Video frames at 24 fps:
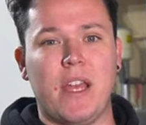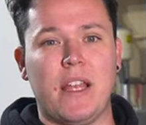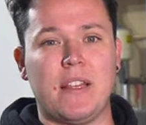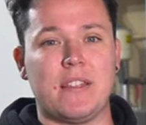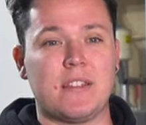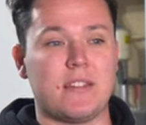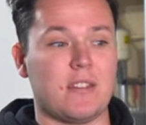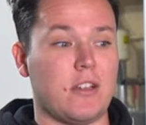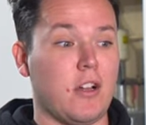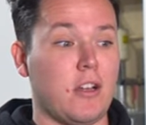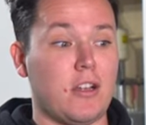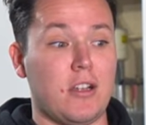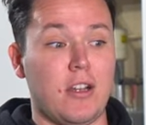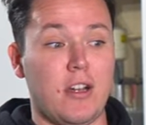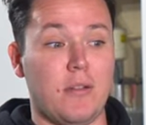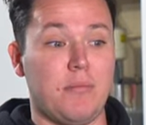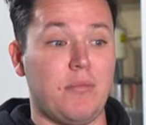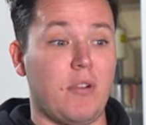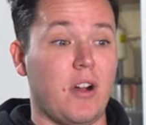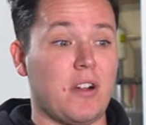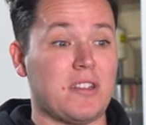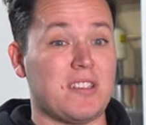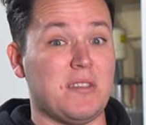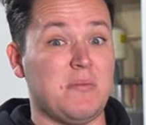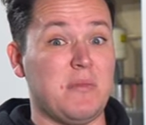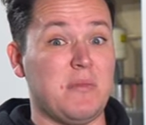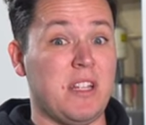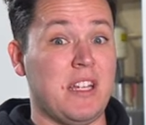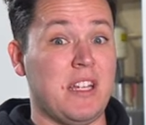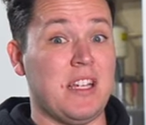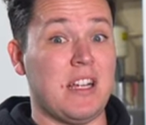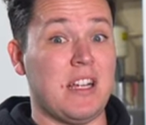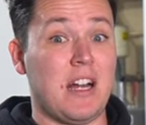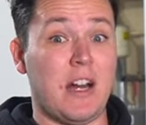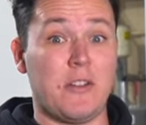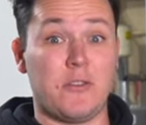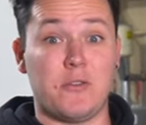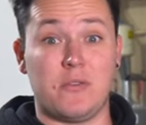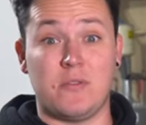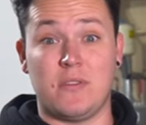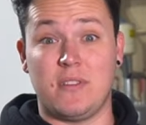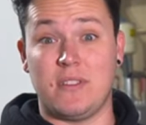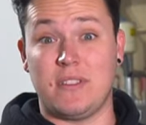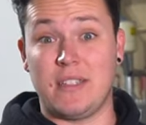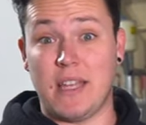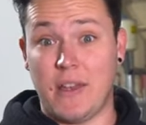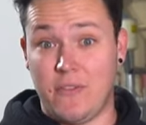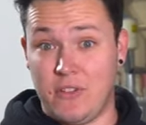it's got approximately
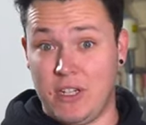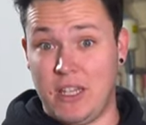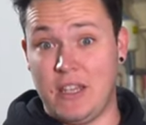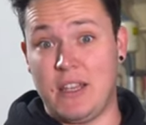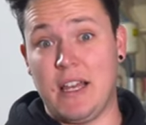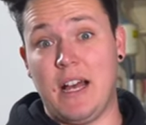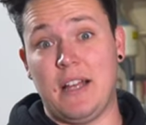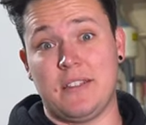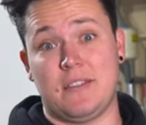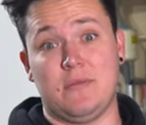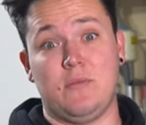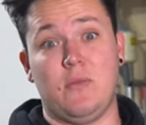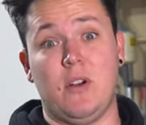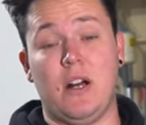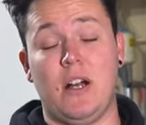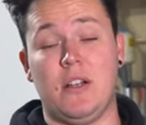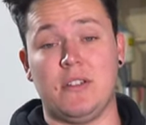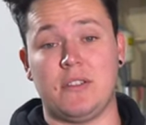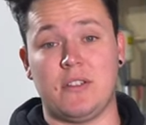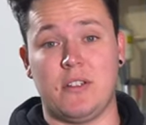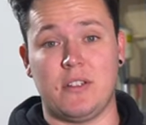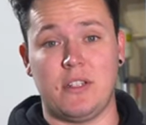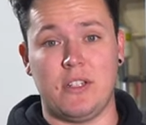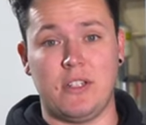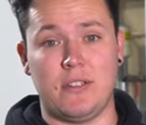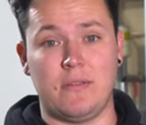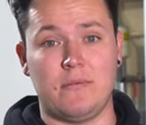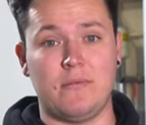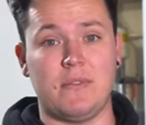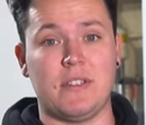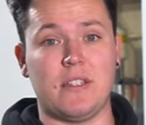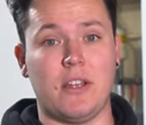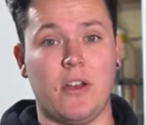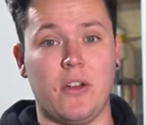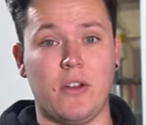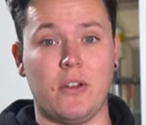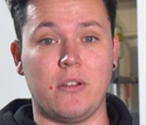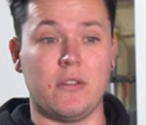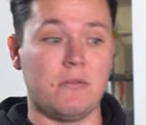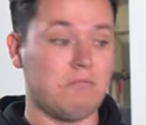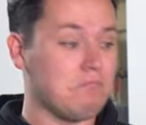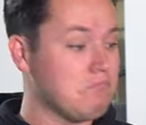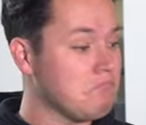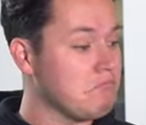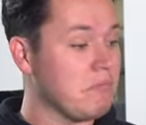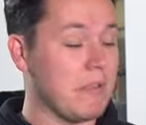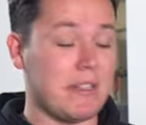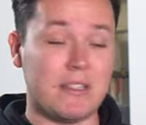170,000 miles on it, so
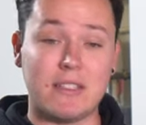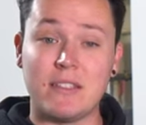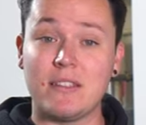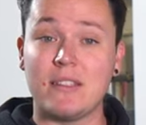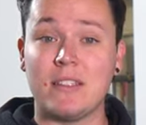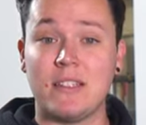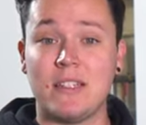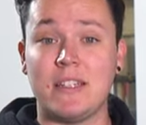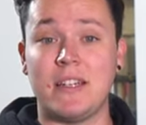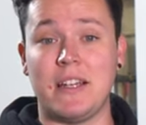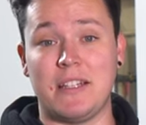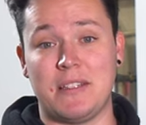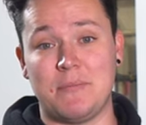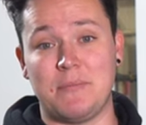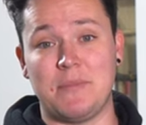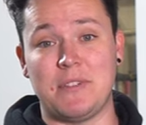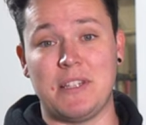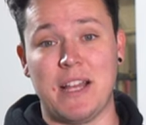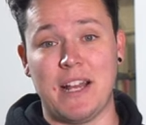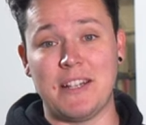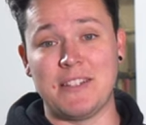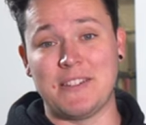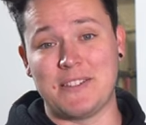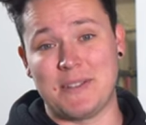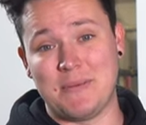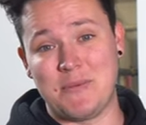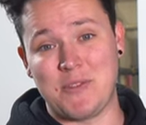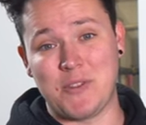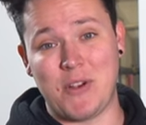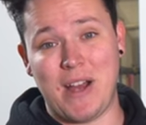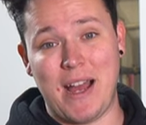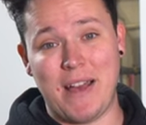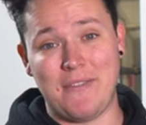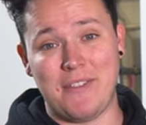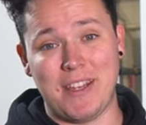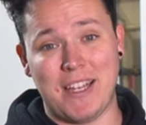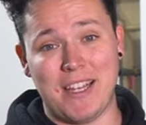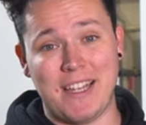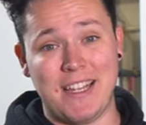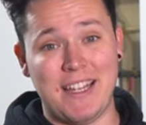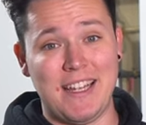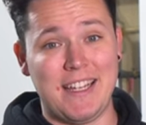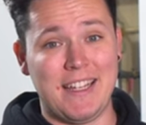it's, it's done some driving.